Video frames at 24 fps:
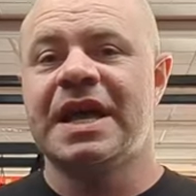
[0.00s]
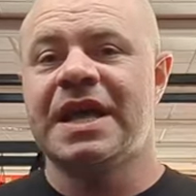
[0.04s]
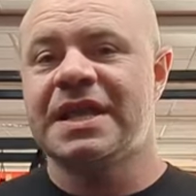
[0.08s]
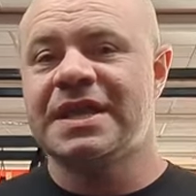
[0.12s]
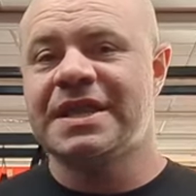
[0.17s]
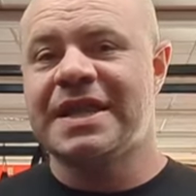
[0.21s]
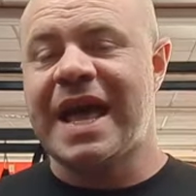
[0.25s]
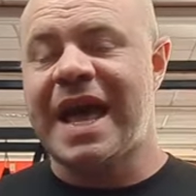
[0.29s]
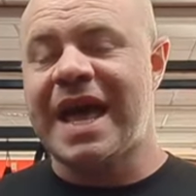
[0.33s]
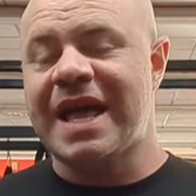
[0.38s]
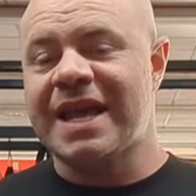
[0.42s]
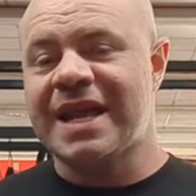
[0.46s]

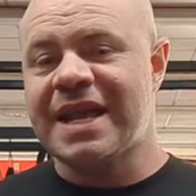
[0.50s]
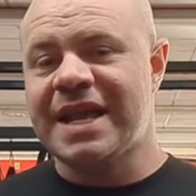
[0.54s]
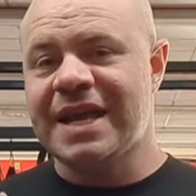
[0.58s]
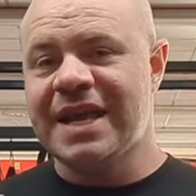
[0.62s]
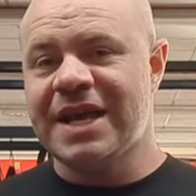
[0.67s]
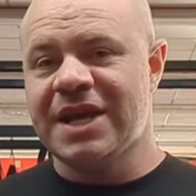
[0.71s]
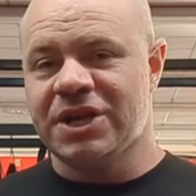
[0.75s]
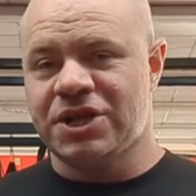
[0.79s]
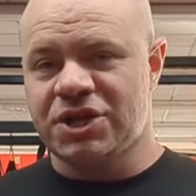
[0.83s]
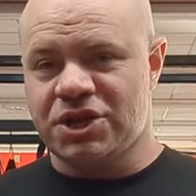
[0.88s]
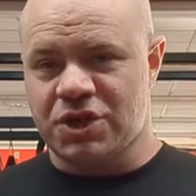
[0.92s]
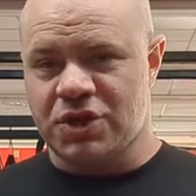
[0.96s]
that
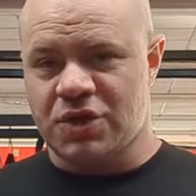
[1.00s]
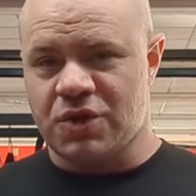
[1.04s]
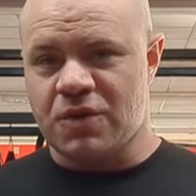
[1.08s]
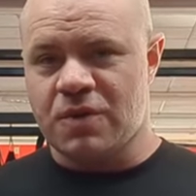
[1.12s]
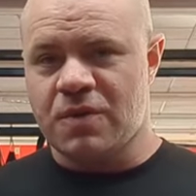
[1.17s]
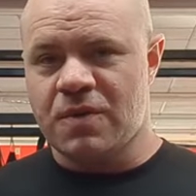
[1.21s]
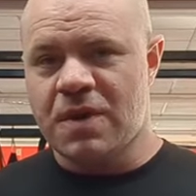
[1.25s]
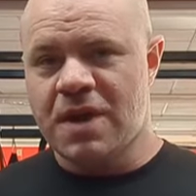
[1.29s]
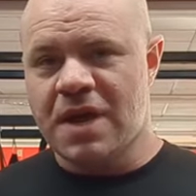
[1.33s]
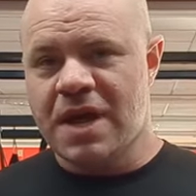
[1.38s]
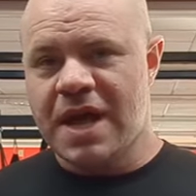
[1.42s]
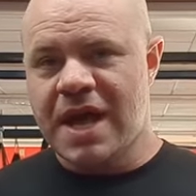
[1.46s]

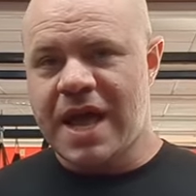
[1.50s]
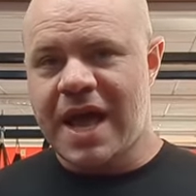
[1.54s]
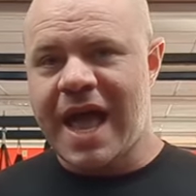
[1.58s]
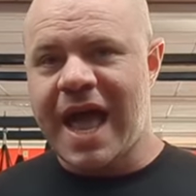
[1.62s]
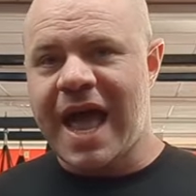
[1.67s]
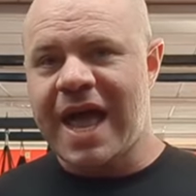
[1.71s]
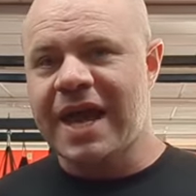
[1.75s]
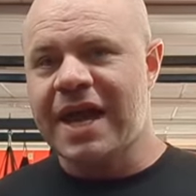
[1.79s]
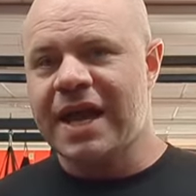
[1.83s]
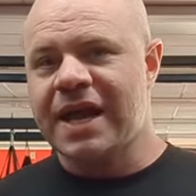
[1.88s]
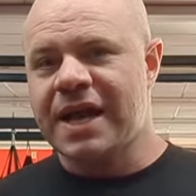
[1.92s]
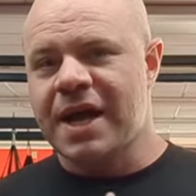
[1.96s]
issue
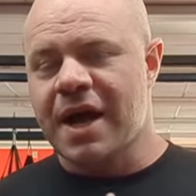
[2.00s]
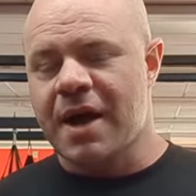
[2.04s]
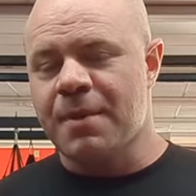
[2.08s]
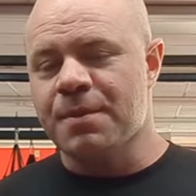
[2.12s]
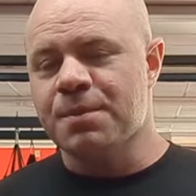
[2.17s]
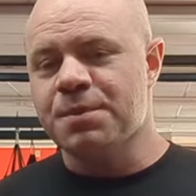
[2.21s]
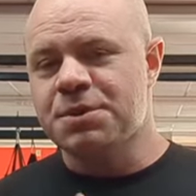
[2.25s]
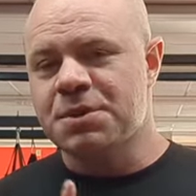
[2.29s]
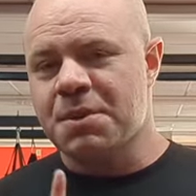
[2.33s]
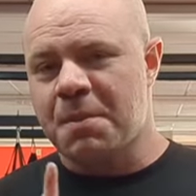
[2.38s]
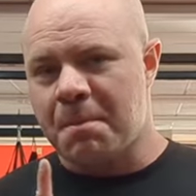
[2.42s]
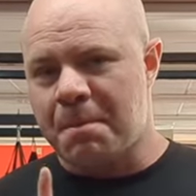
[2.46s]
and it
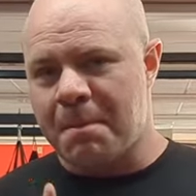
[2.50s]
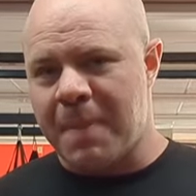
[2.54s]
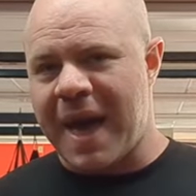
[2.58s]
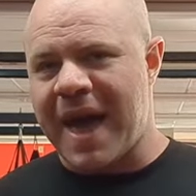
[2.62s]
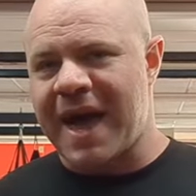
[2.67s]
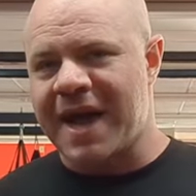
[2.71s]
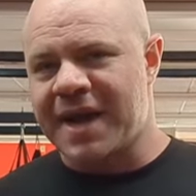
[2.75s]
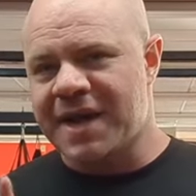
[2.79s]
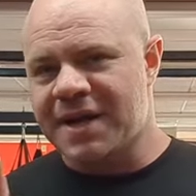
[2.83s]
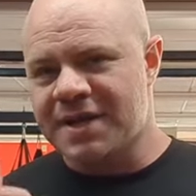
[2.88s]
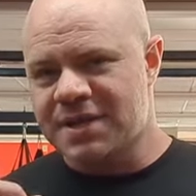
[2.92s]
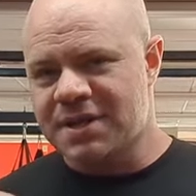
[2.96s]
comes
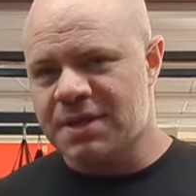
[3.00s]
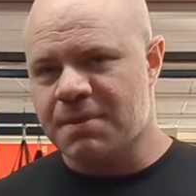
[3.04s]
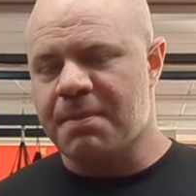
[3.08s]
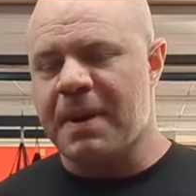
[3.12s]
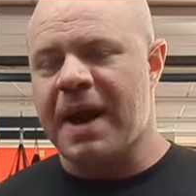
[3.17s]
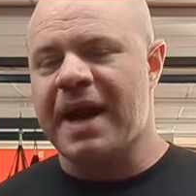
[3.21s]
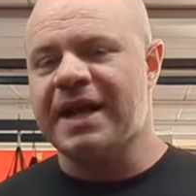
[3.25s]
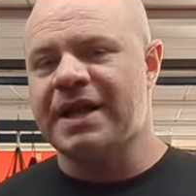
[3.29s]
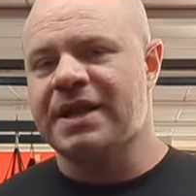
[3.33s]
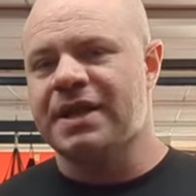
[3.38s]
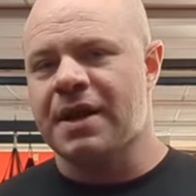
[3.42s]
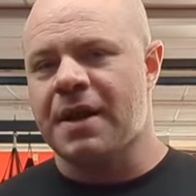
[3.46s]
back to
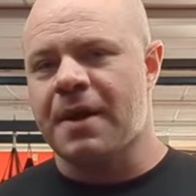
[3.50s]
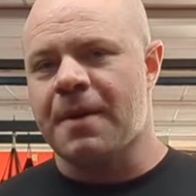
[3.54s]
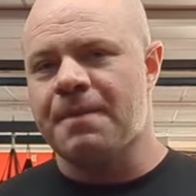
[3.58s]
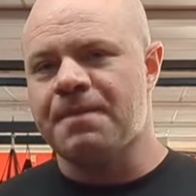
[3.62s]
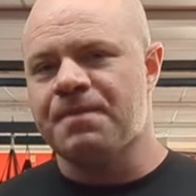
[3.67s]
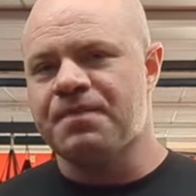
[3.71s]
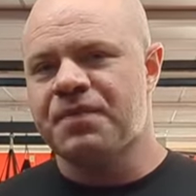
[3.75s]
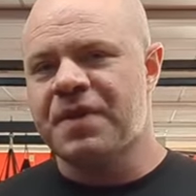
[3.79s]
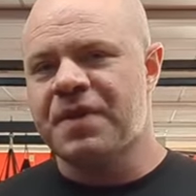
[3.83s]
bite them